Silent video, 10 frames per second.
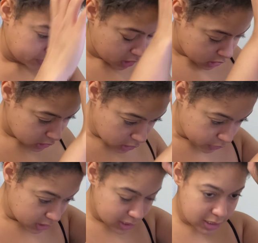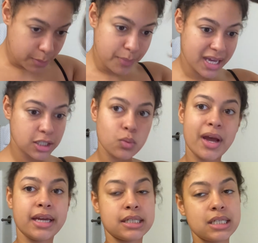So this is the best
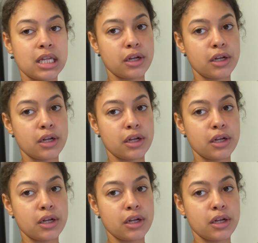way, instead of